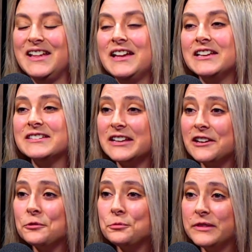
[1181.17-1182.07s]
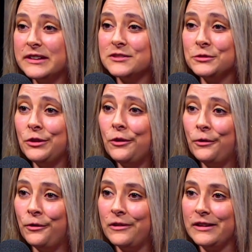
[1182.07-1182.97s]
It's like our own little
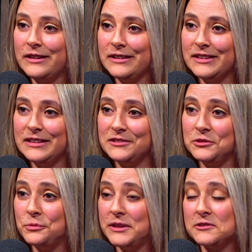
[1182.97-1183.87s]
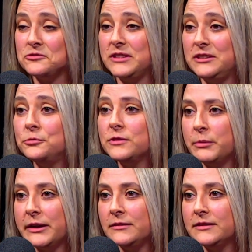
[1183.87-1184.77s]
law that no one else really knows
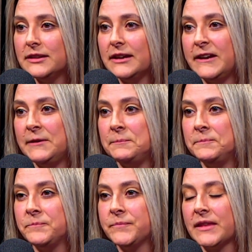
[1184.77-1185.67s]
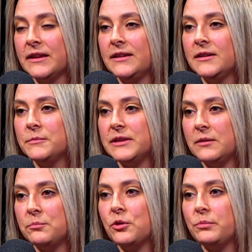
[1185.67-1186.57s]
about.
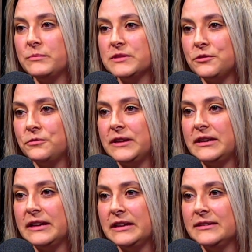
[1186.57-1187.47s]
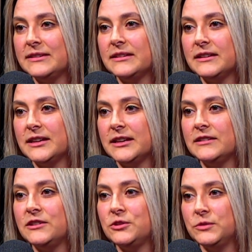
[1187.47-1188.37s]
Problem solving is
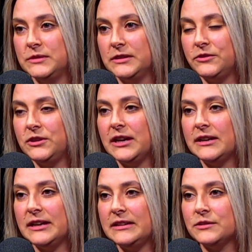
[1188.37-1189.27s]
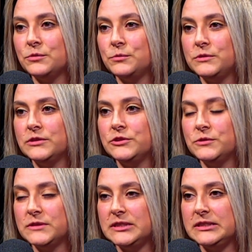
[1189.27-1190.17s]
good. If you get a nice old
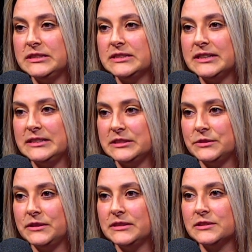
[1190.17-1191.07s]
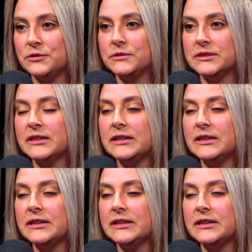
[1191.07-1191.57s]
juicy title that's got